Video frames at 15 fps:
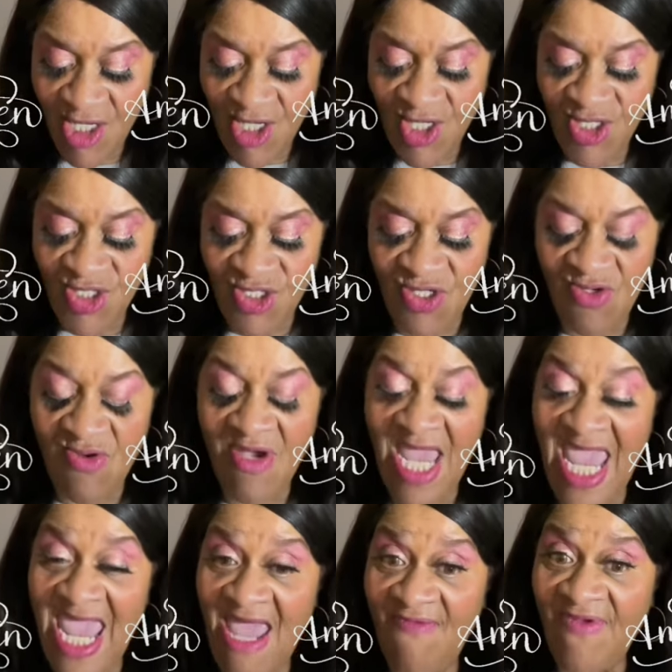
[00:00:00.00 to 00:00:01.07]
You
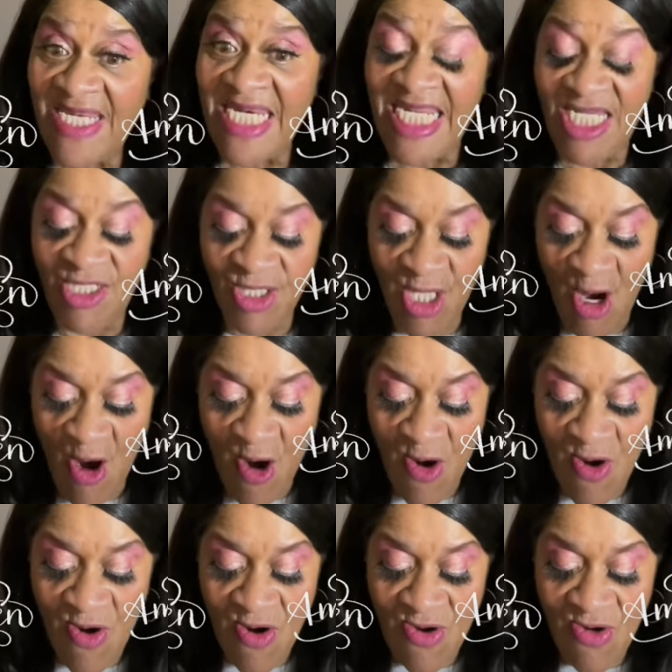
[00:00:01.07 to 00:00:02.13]
have an
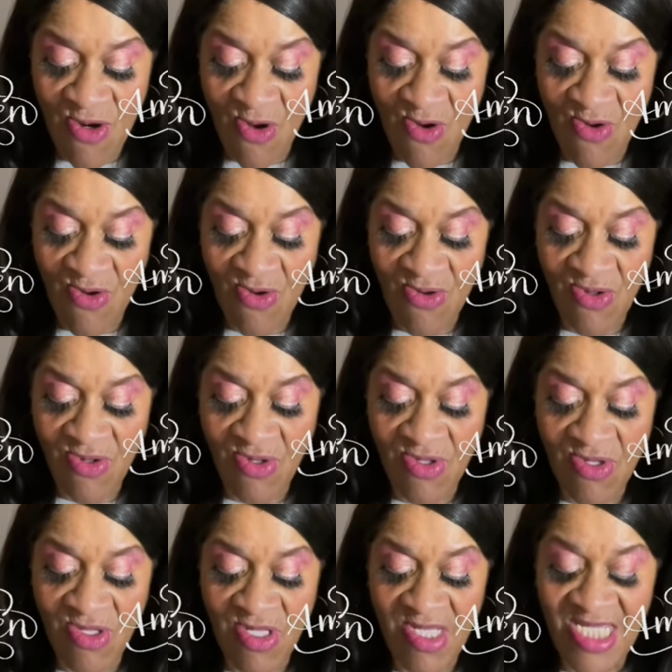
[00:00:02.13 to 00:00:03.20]
eternal,
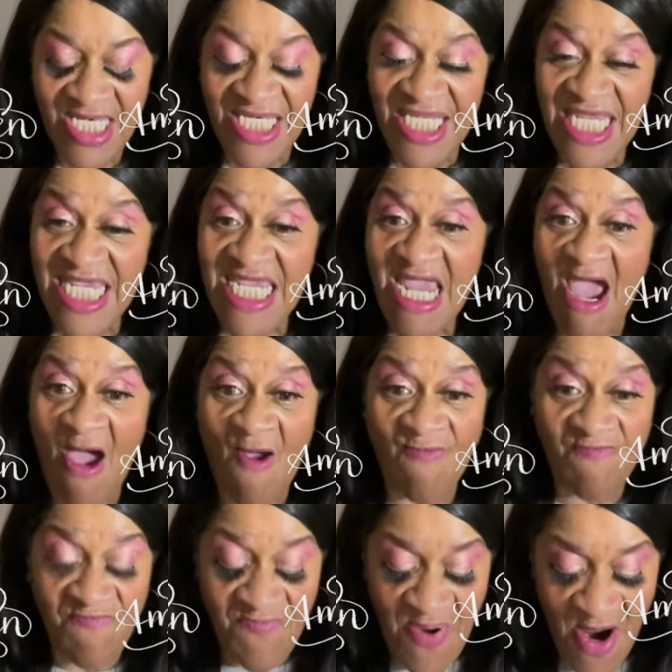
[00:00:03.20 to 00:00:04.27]
T, a
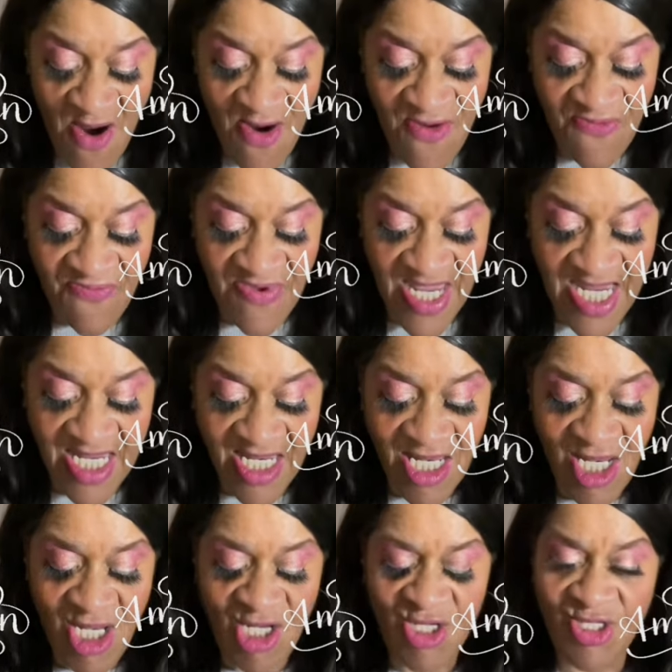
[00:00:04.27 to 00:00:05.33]
perfect,
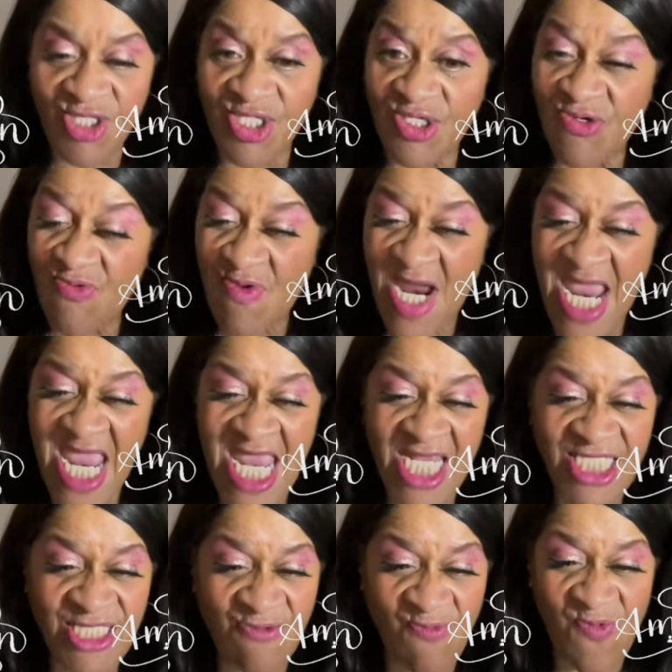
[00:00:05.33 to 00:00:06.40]

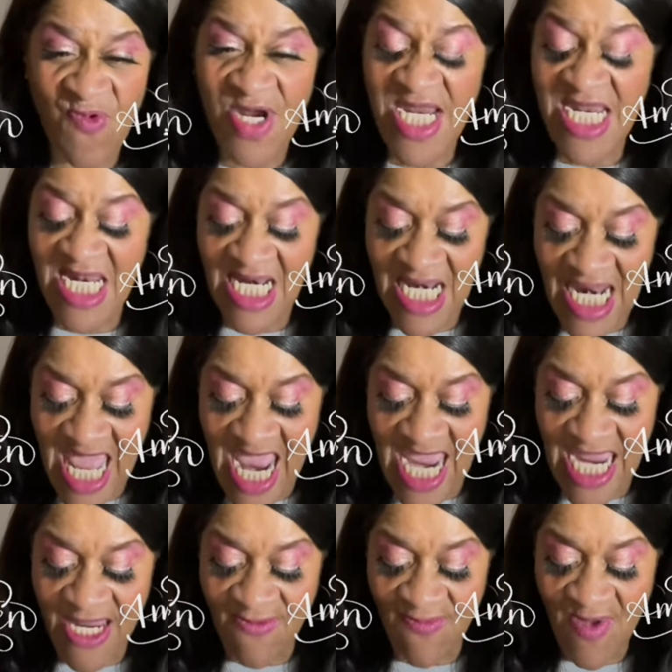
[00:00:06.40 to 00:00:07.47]
stress free
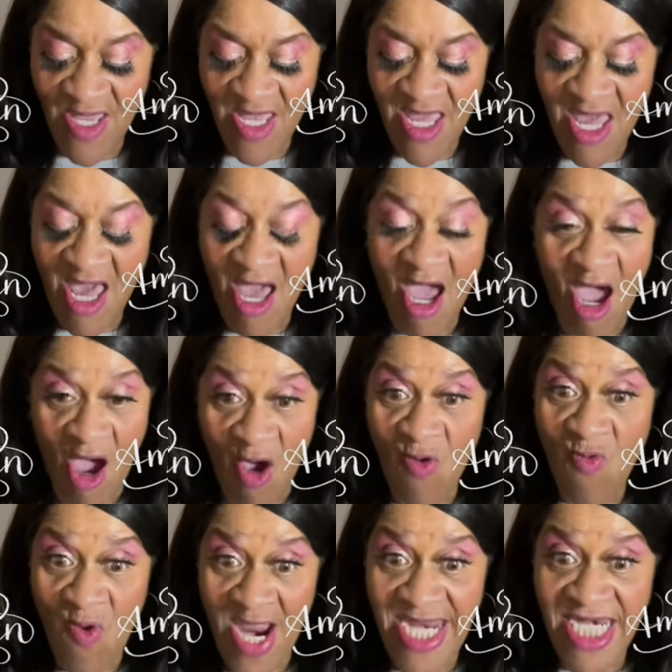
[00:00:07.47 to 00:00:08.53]
life
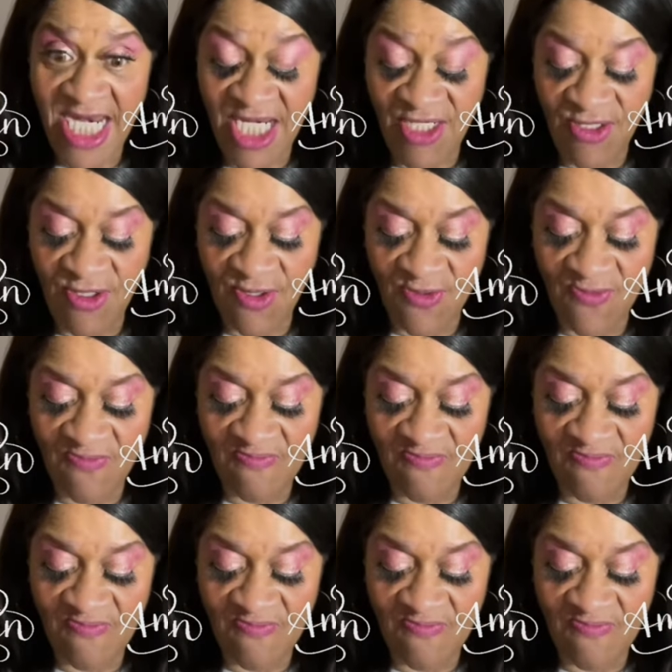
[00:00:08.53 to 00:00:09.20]
awaiting you.